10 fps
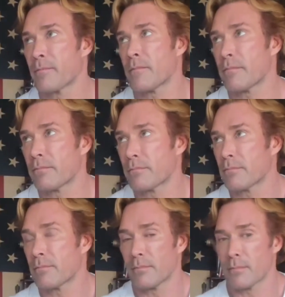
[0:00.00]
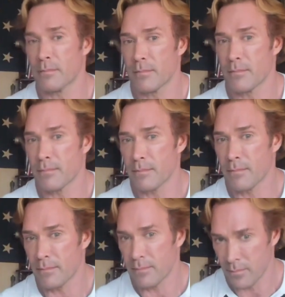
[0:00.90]

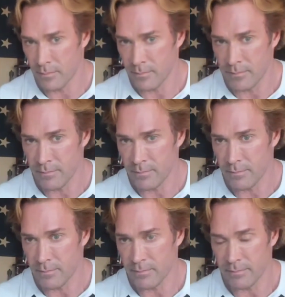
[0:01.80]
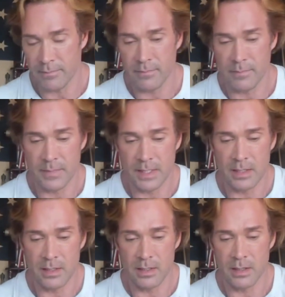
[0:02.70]

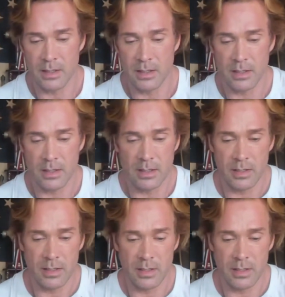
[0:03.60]
(not speaking)